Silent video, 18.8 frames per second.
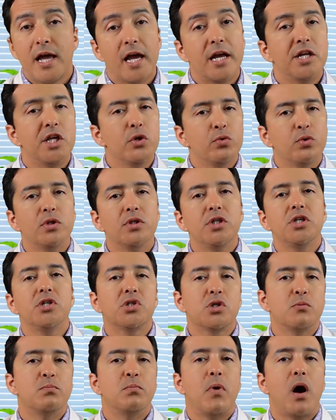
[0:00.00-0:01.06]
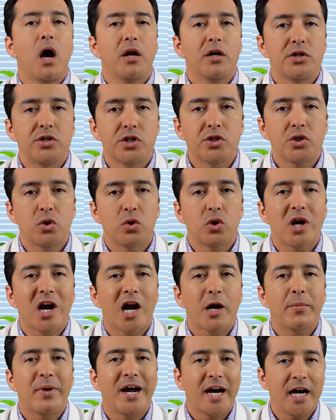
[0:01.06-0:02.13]
and you will need to monitor your
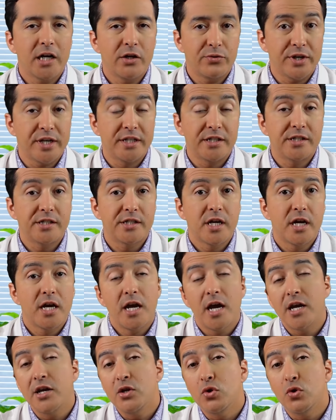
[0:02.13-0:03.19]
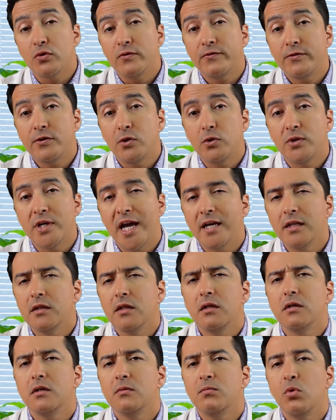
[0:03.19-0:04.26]
carbohydrates and your food a
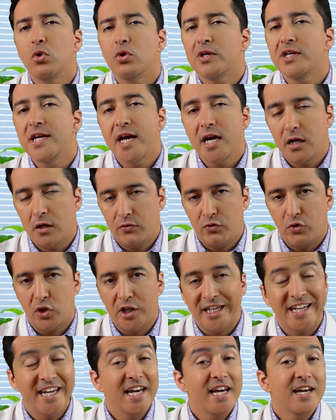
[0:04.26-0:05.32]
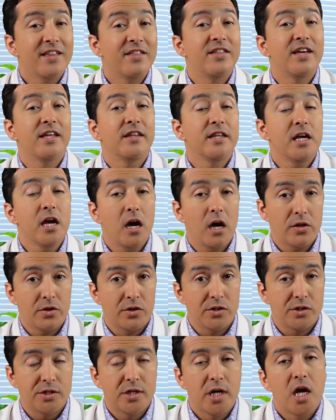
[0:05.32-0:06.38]
little more carefully than the
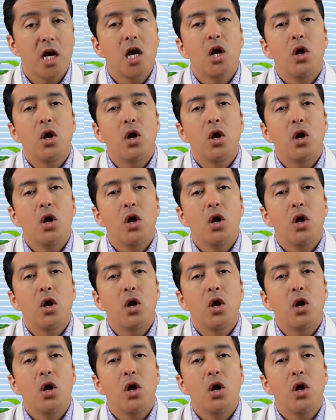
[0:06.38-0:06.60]
others,